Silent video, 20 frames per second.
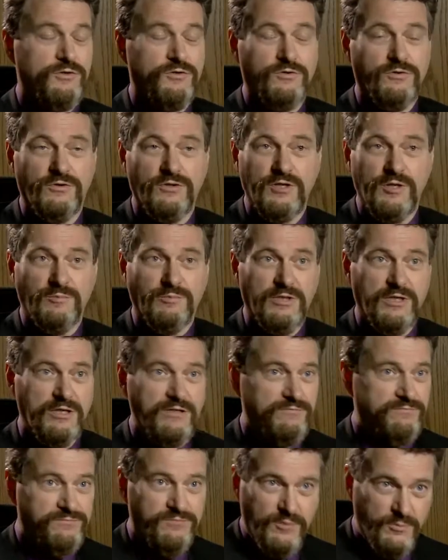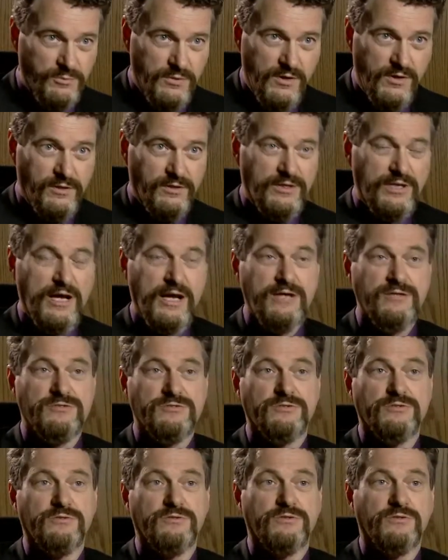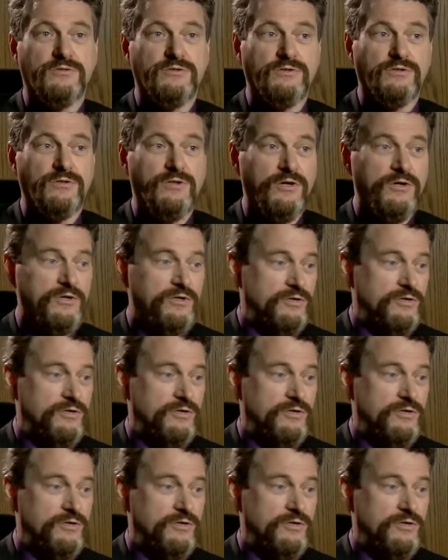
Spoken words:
or they played football in high school,